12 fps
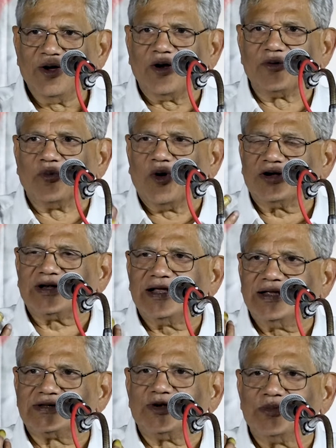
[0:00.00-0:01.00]
on what
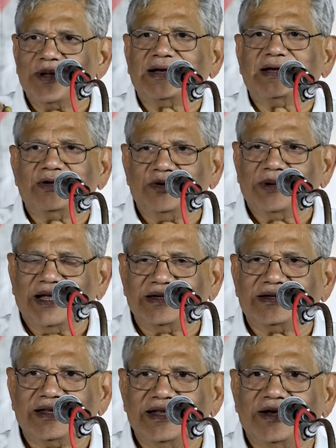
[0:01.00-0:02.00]
is
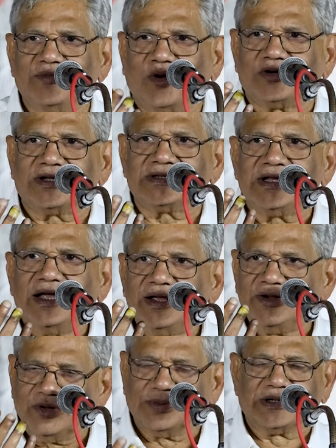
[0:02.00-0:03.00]
humanity and what is
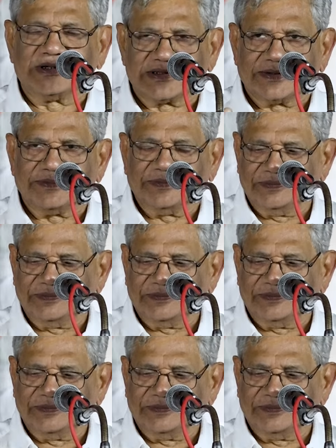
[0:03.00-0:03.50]
humanism.